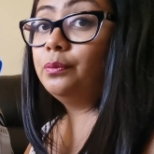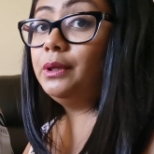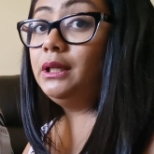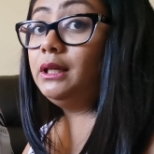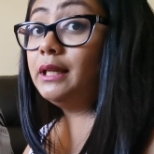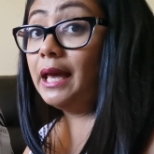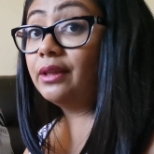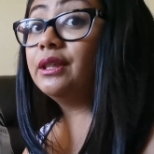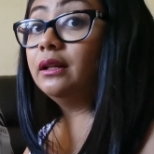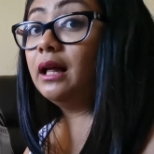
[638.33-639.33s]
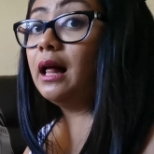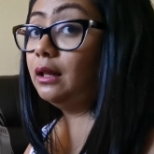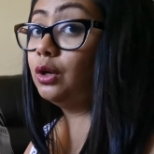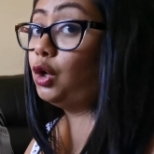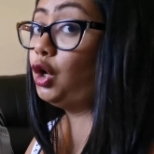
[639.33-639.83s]
We need ethyl
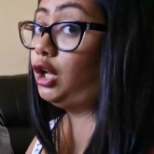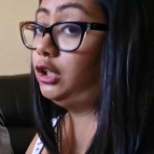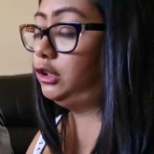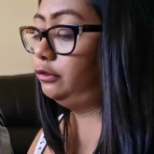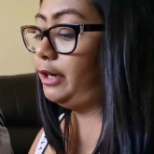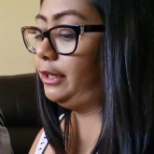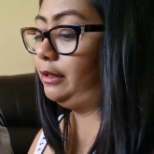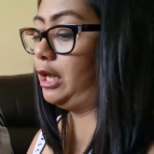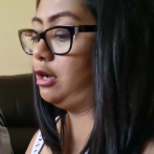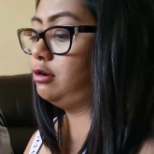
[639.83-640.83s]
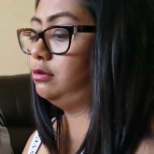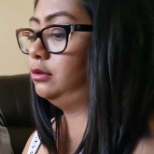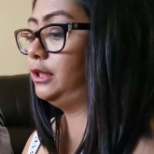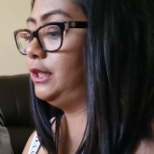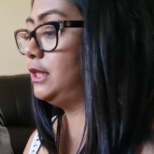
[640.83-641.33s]
alcohol right now
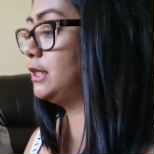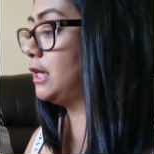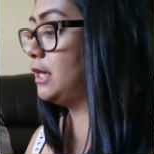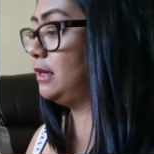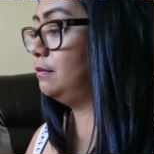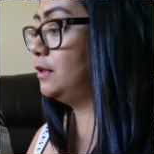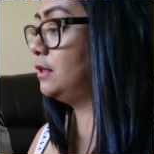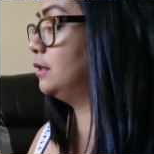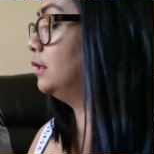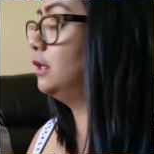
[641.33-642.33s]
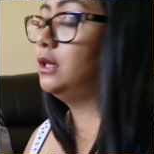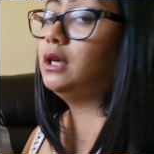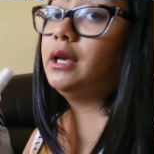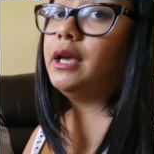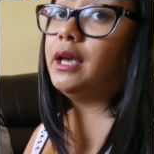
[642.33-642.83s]
in these times,
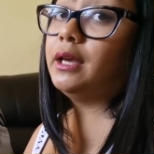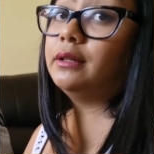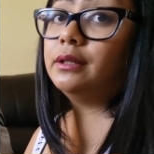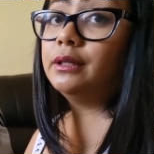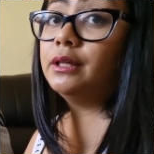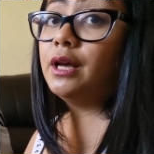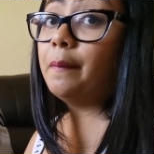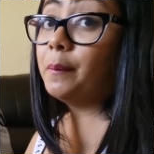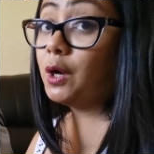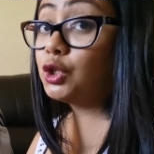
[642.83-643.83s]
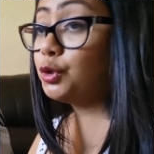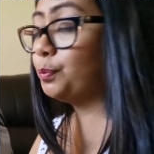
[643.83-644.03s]
and bug